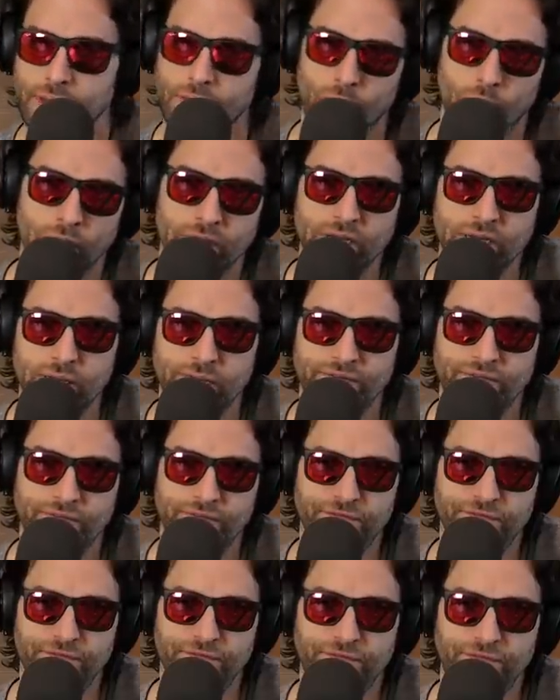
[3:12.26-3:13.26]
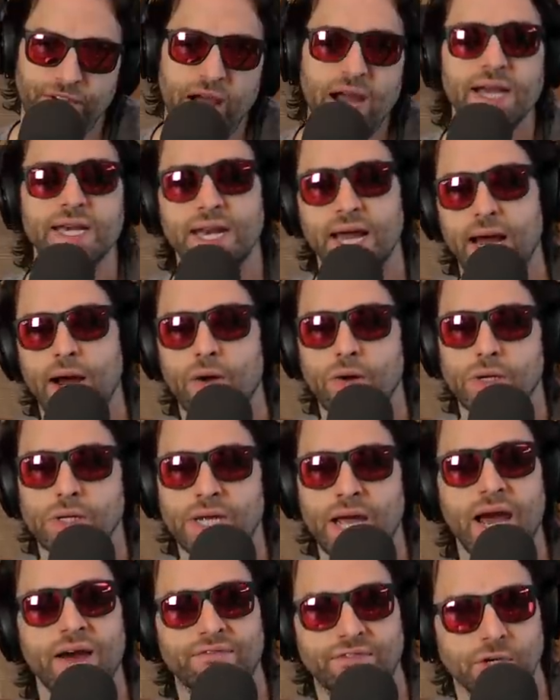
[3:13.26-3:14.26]
when you find out
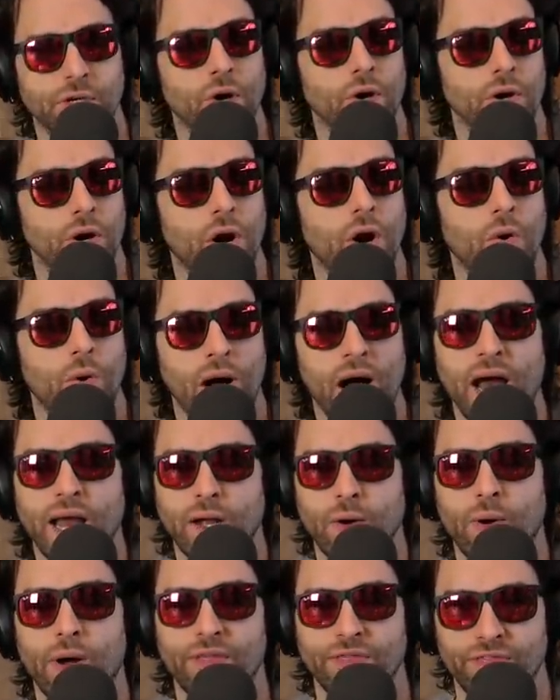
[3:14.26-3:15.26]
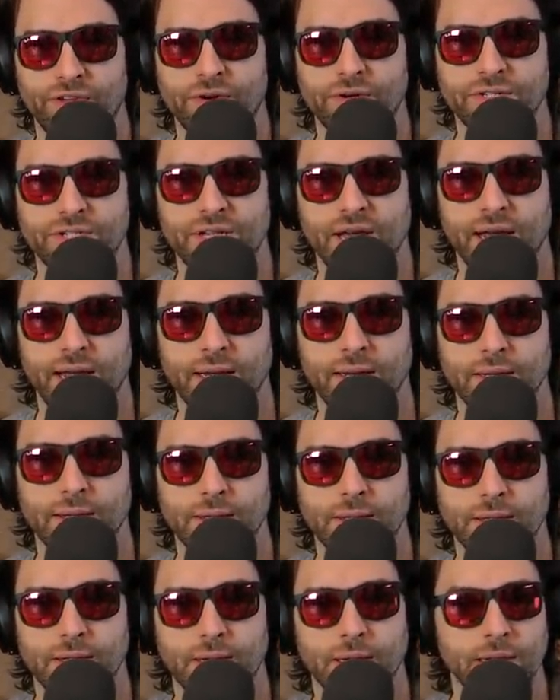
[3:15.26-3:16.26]
you have to go to Ohio on Thursday,
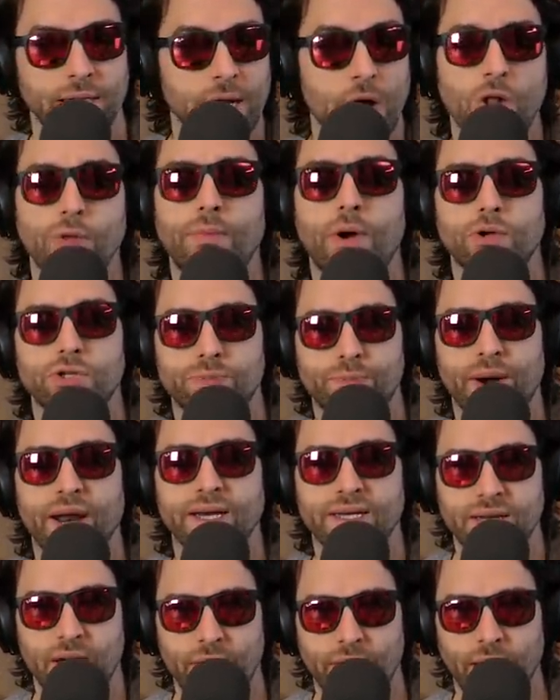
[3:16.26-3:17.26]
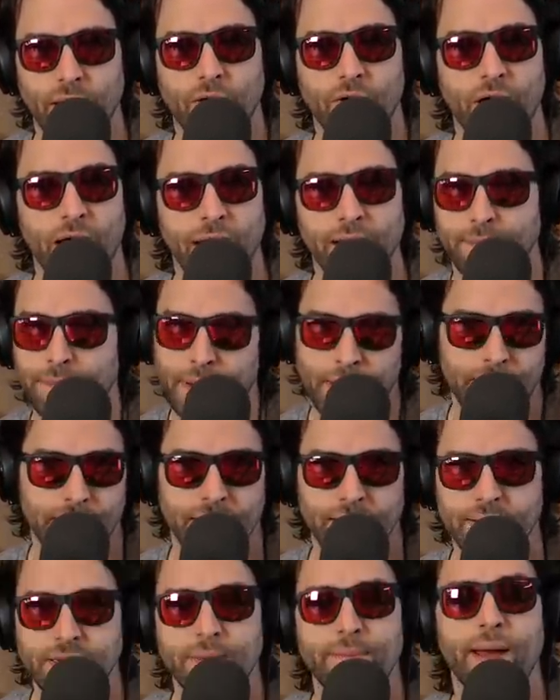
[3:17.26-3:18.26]
you almost break down and cry,
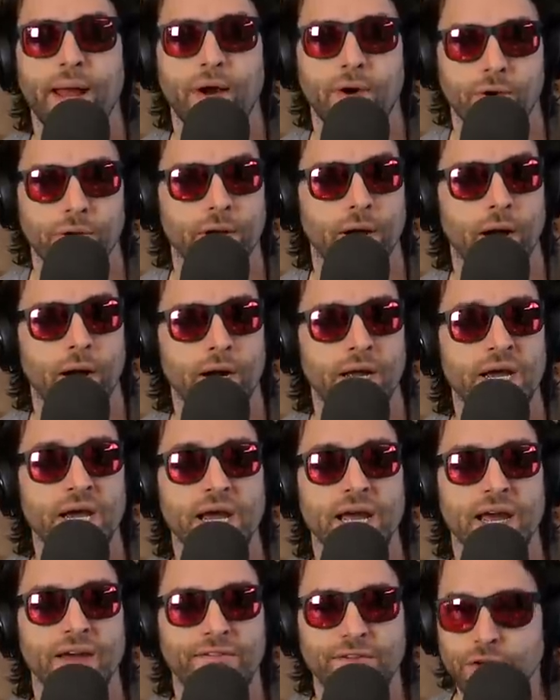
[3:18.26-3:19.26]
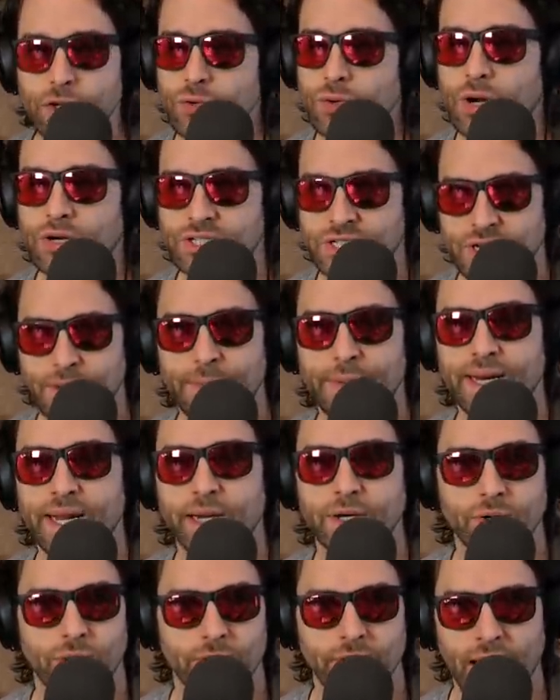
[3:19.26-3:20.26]
period. Doesn't matter who you are. If you are somebody
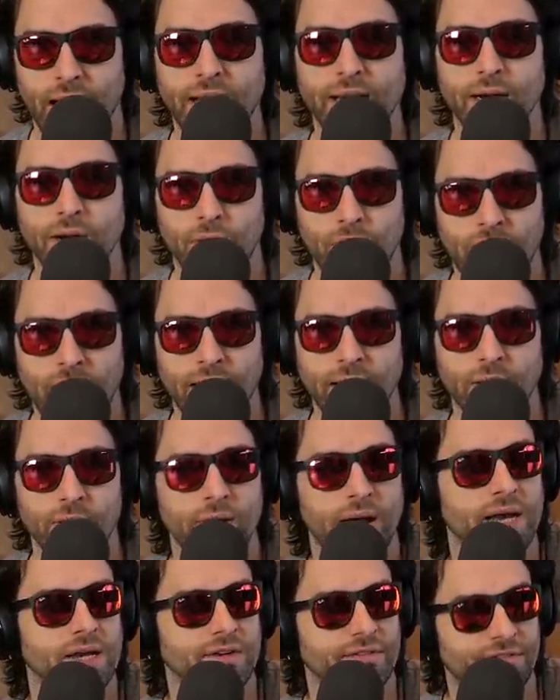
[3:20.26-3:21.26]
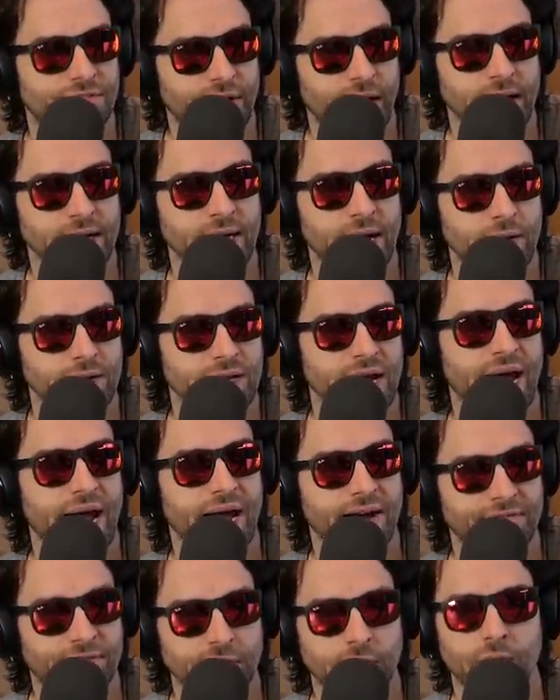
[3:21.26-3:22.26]
and you're not in Ohio and you find out you
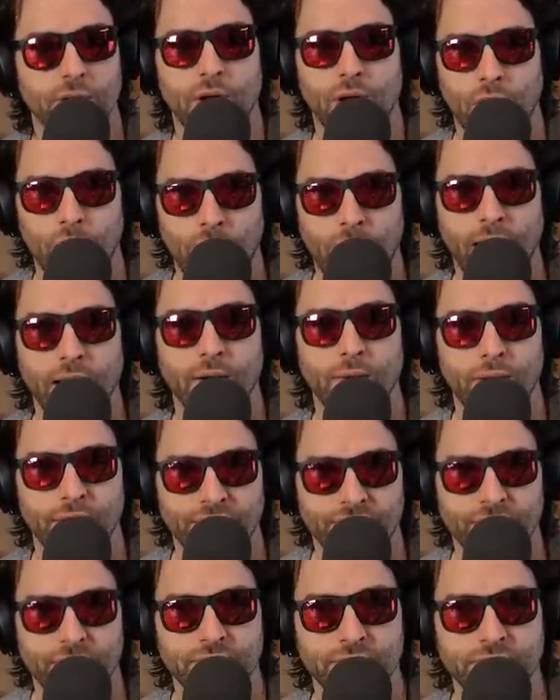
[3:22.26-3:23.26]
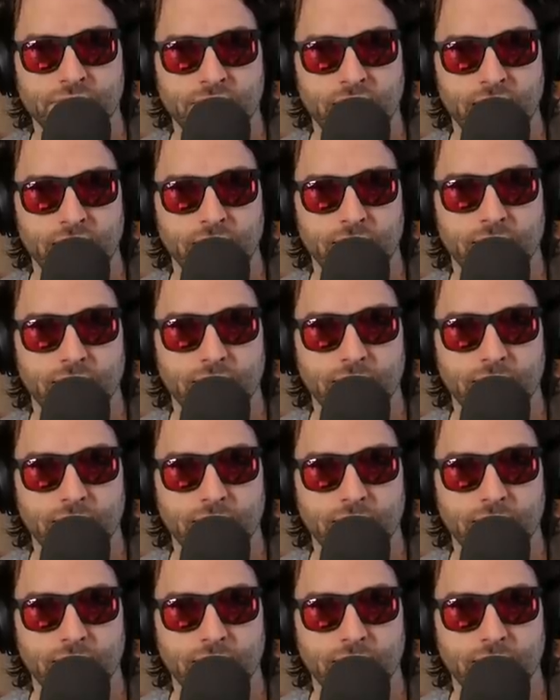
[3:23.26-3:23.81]
have to go to Ohio on Thursday,